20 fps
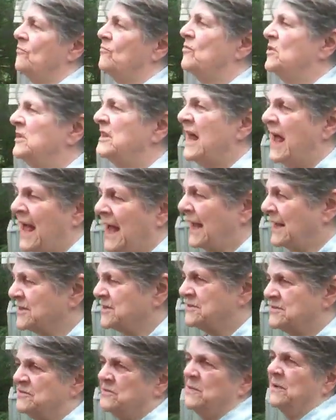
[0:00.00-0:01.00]

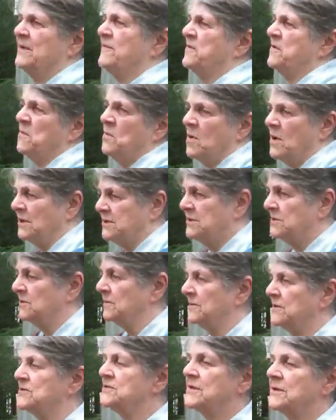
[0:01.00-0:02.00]
Relax. Do whatever you want to.
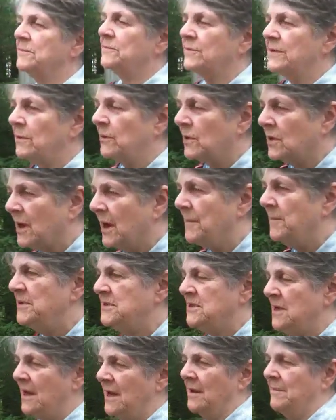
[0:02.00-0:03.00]
There will come a
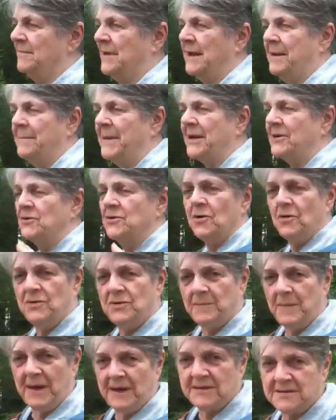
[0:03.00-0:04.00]
time, and make no
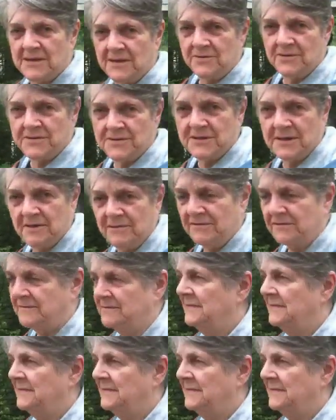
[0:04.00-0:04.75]
demands on yourself.